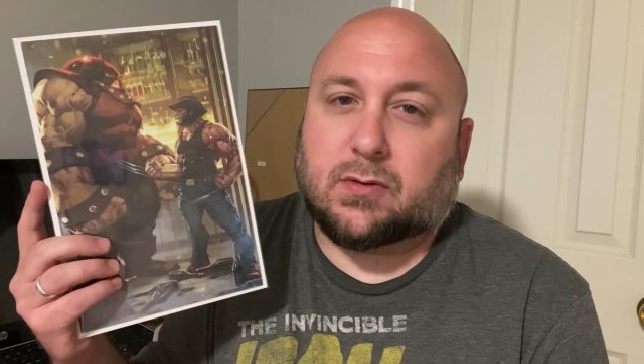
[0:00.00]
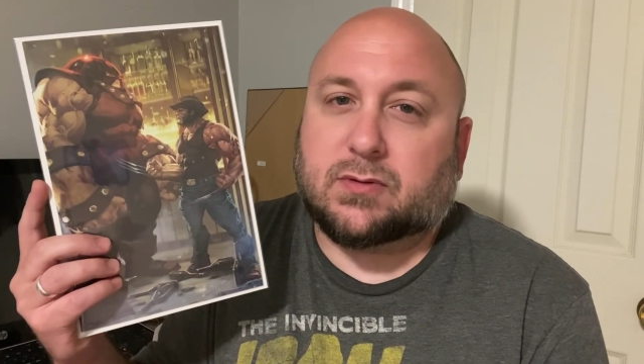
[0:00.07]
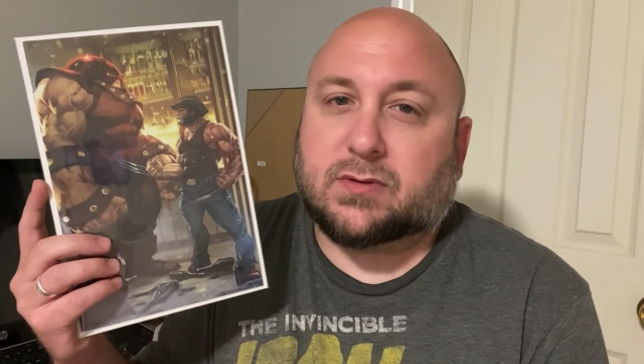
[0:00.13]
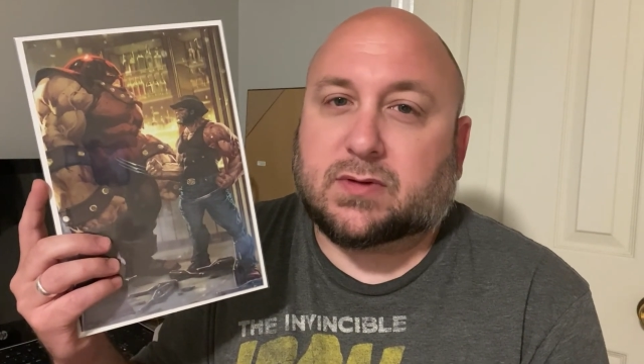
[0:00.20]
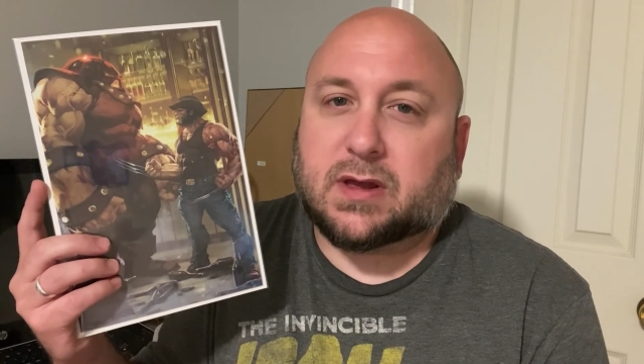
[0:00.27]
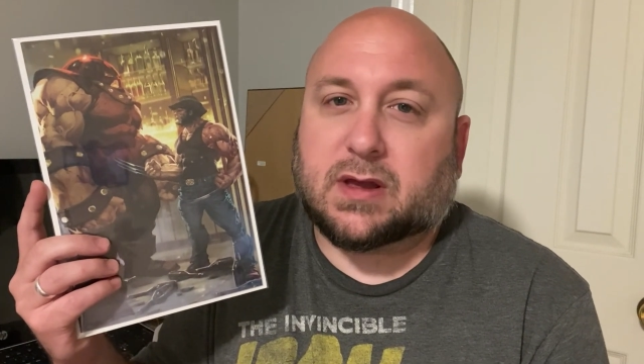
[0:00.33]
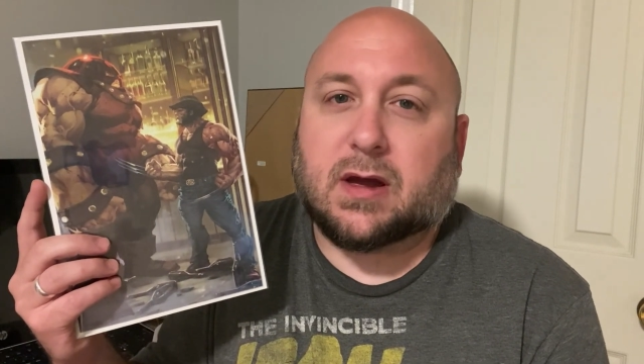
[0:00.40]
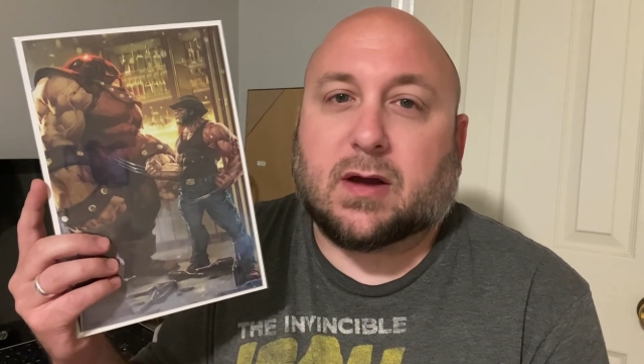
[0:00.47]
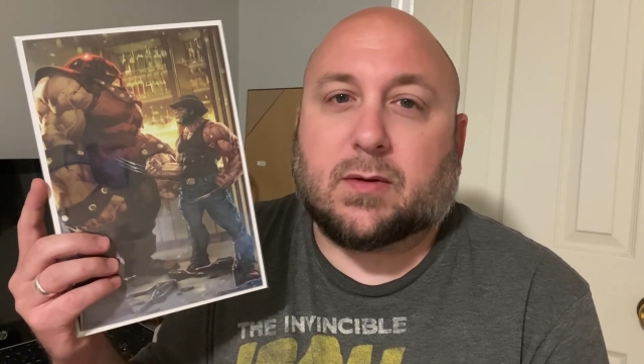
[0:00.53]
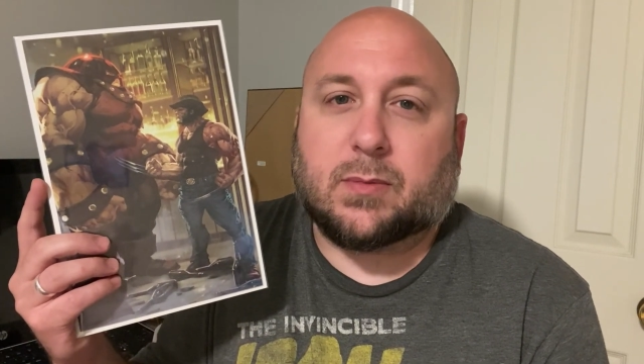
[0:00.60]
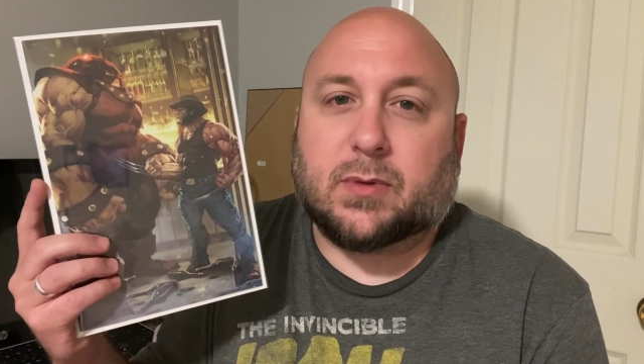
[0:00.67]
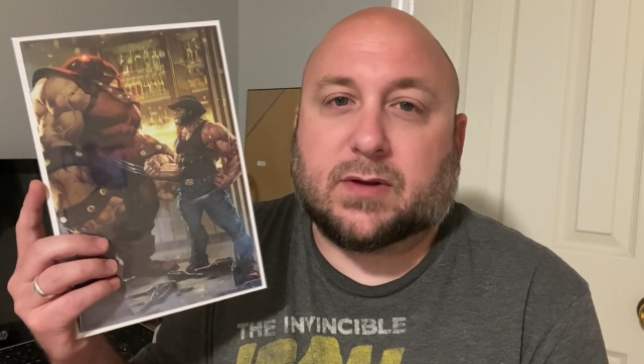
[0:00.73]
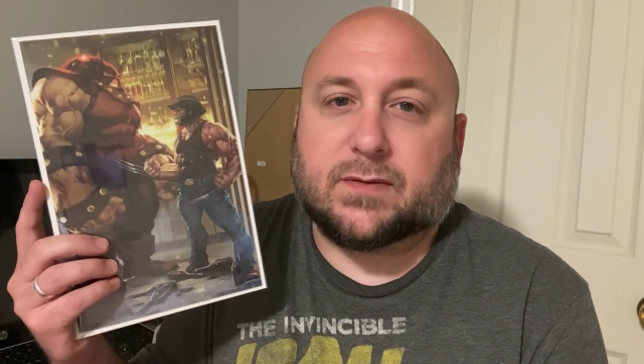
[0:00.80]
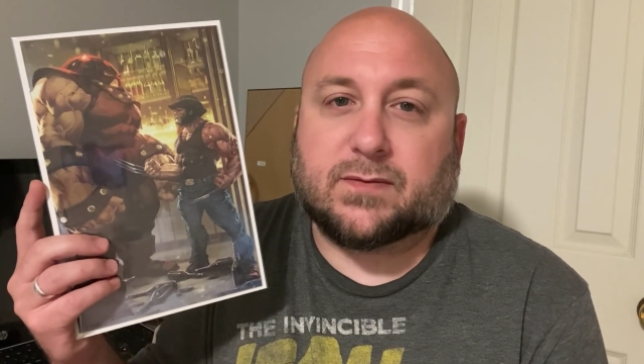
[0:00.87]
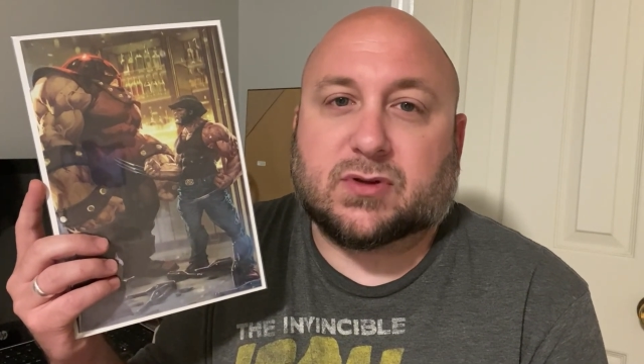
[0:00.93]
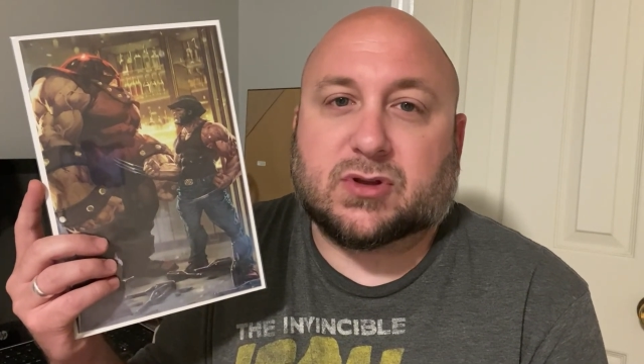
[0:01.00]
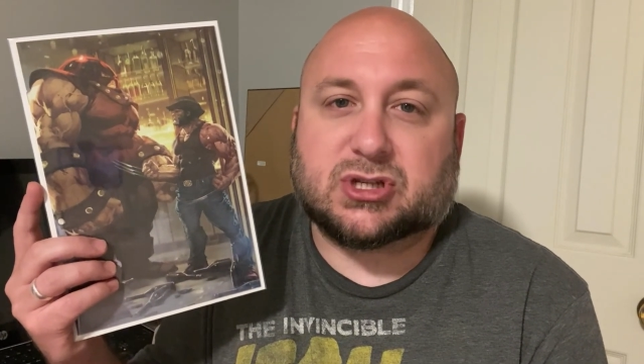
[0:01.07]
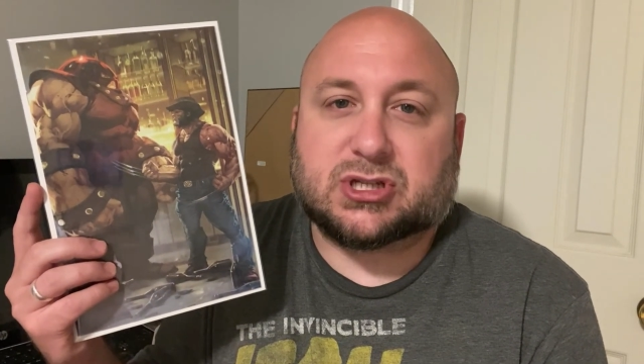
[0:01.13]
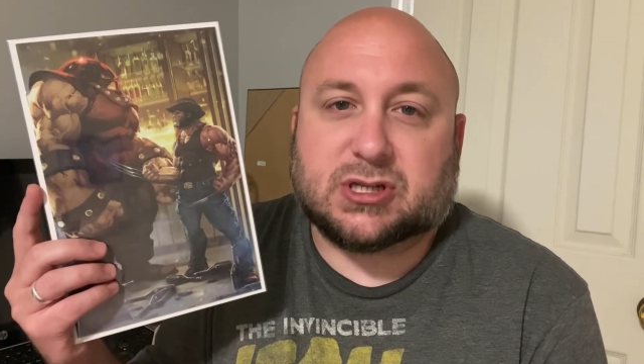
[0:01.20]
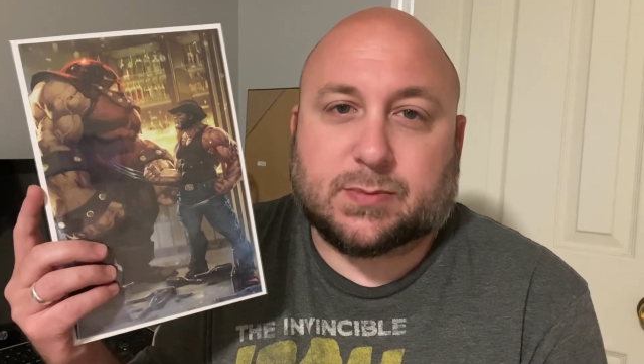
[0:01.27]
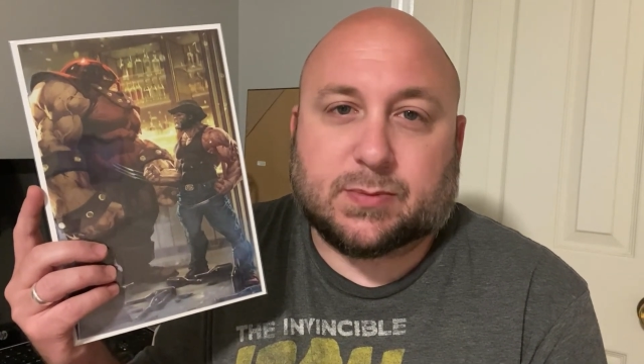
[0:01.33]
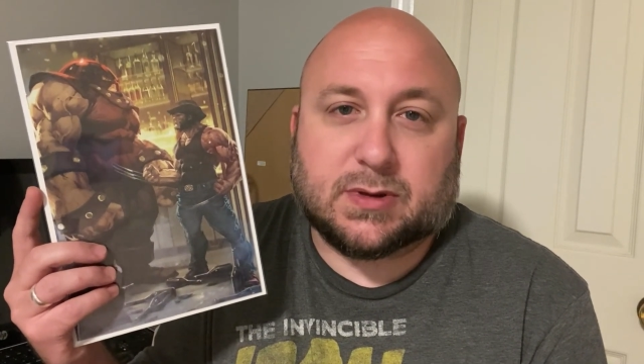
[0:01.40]
you take out money for the
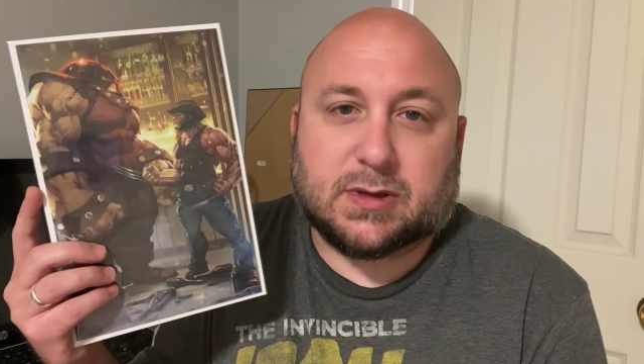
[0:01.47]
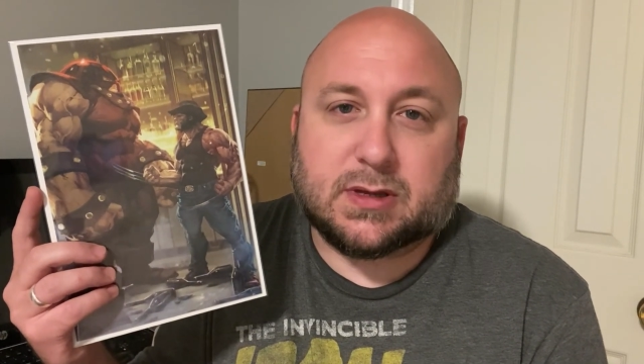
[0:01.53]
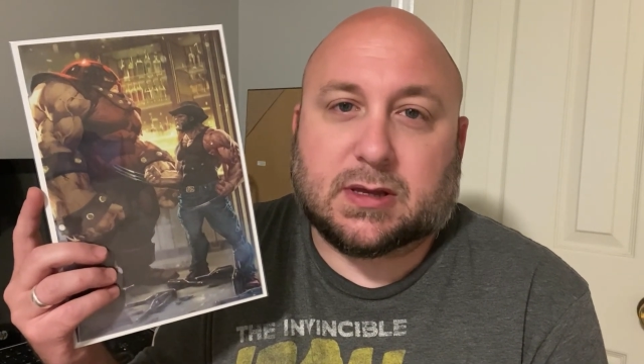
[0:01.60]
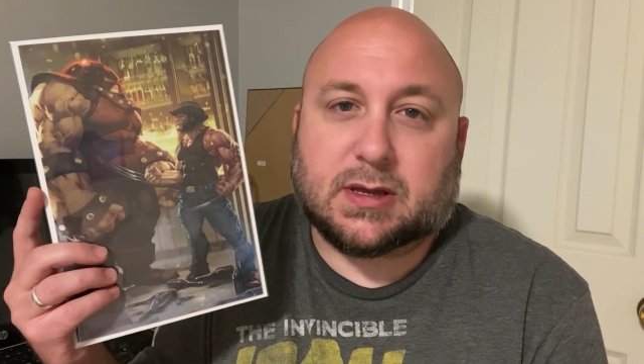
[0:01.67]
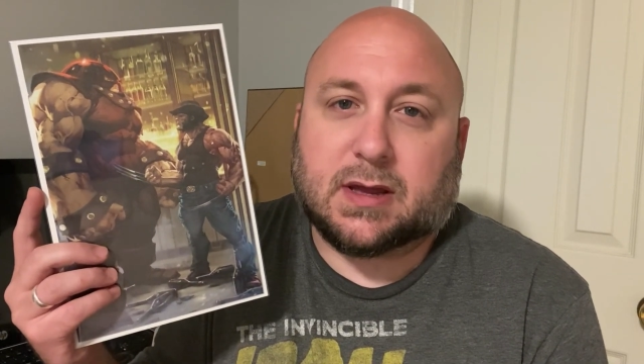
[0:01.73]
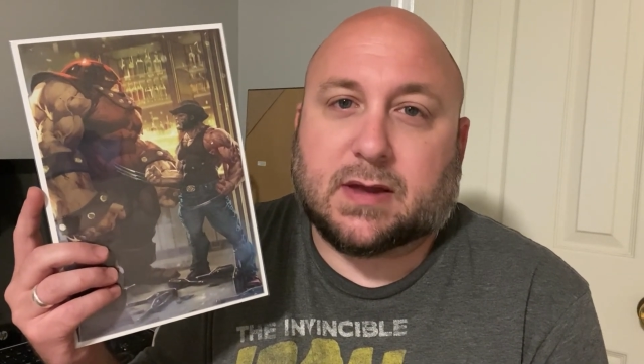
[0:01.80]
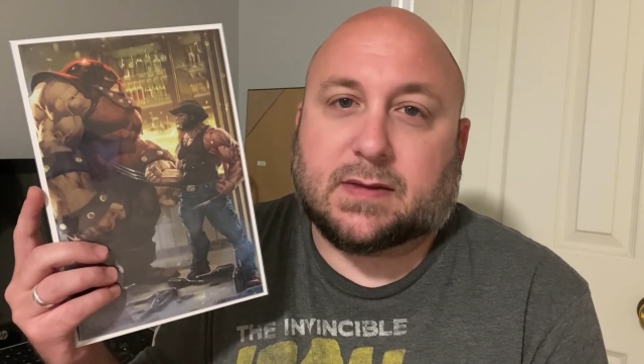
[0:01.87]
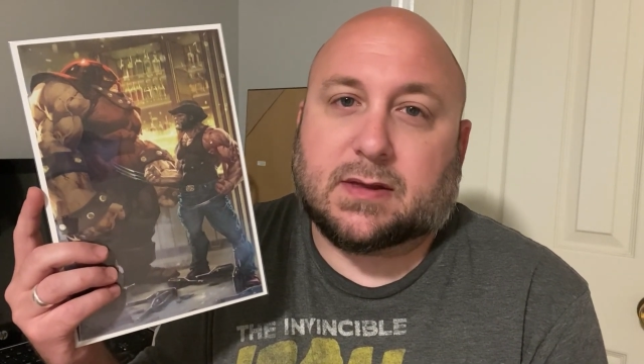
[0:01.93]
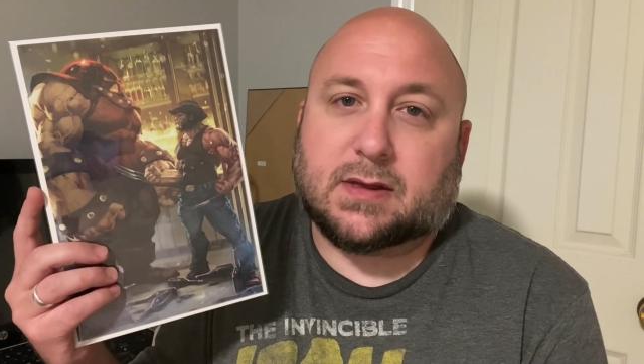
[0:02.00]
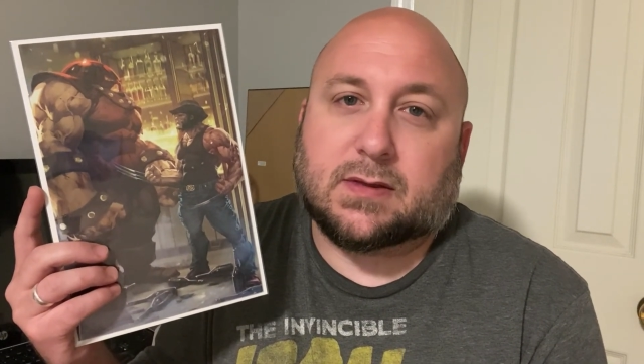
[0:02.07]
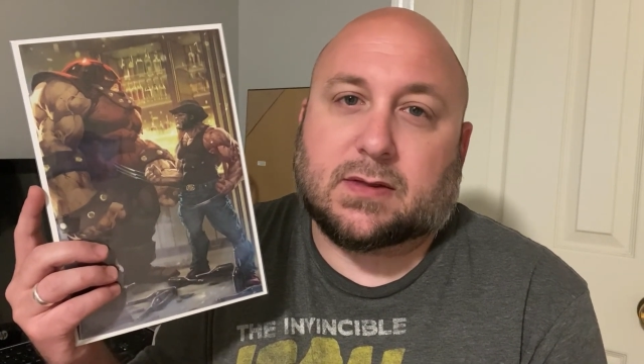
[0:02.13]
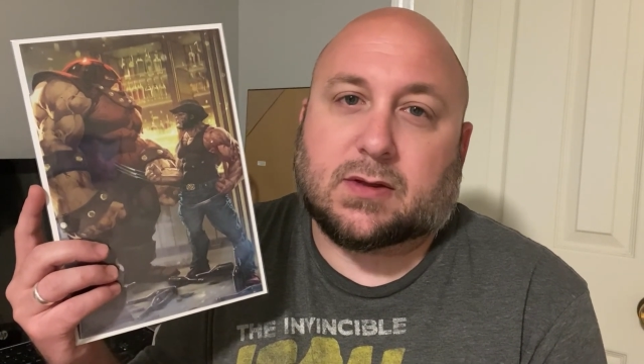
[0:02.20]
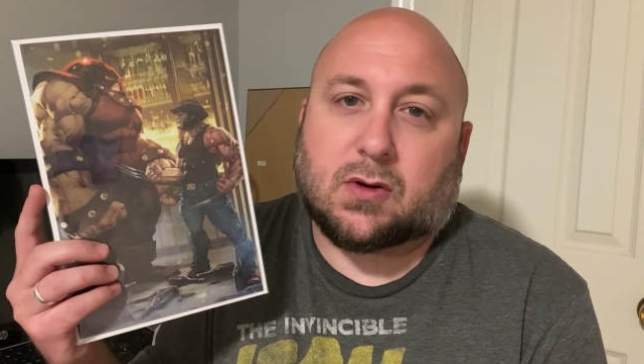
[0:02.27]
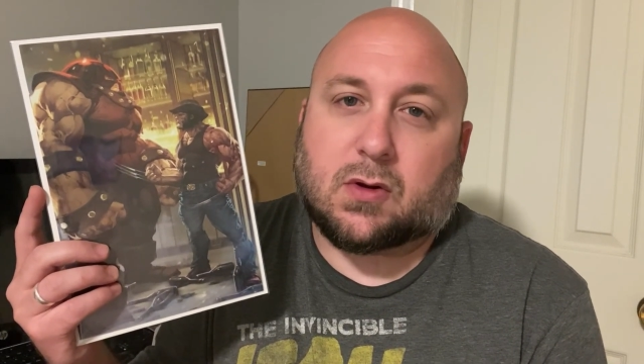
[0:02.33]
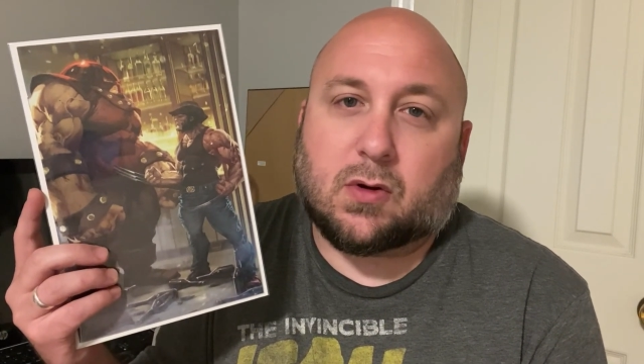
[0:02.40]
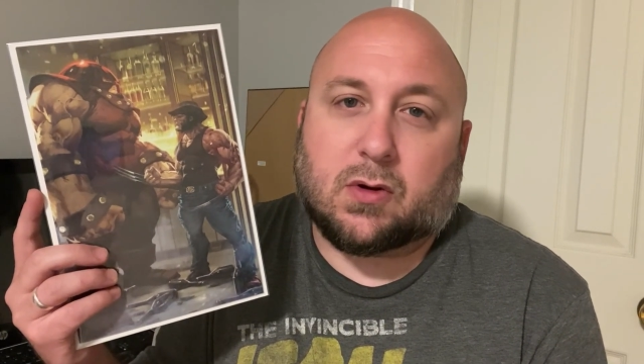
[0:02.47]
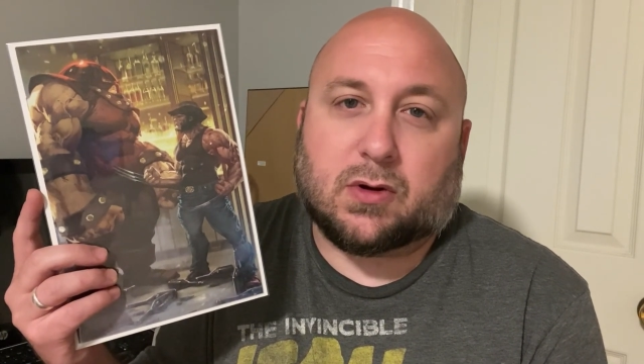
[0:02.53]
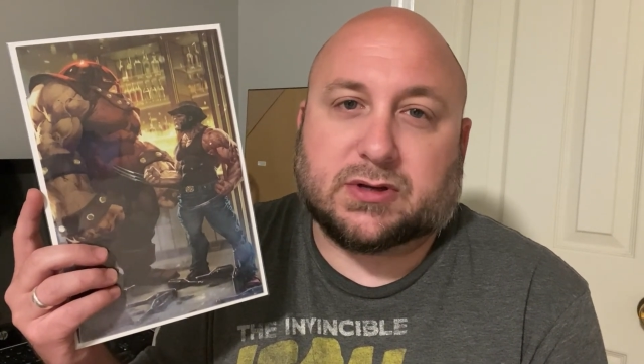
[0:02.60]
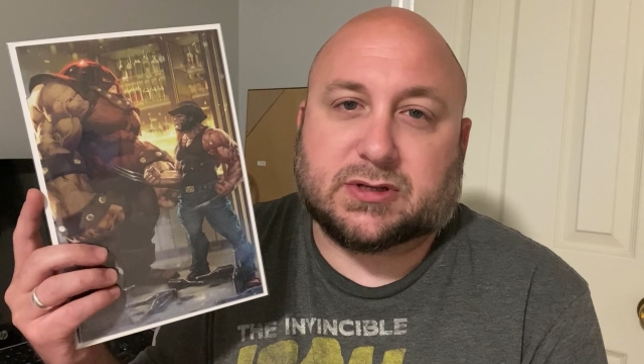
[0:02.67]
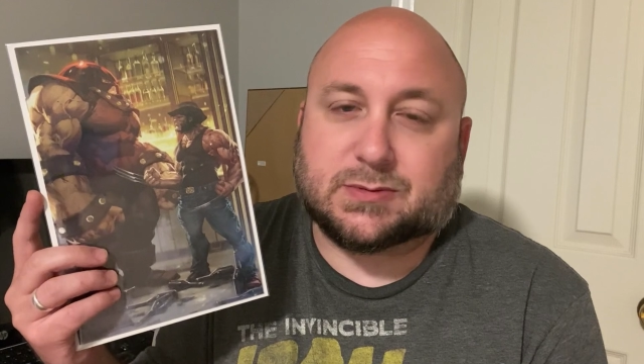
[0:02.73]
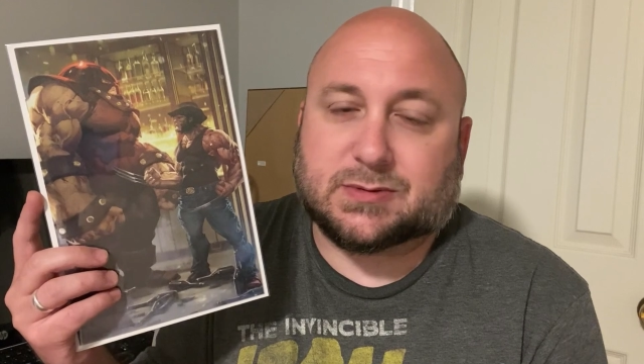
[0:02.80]
shipping and then the cost,